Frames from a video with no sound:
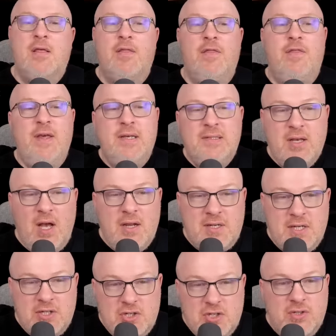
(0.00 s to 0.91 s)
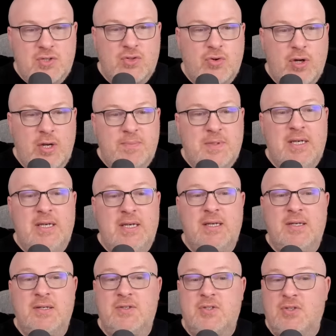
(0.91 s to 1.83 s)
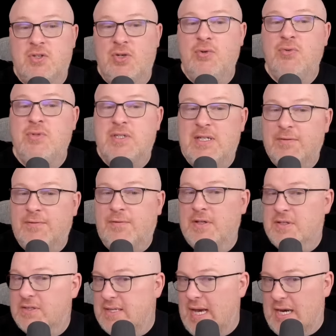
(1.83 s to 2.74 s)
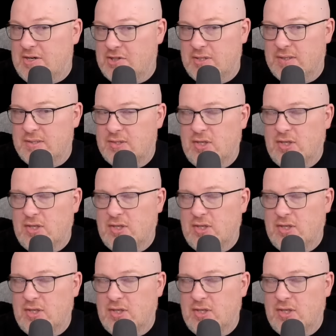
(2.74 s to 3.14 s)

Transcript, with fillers: This audition script is two different sections.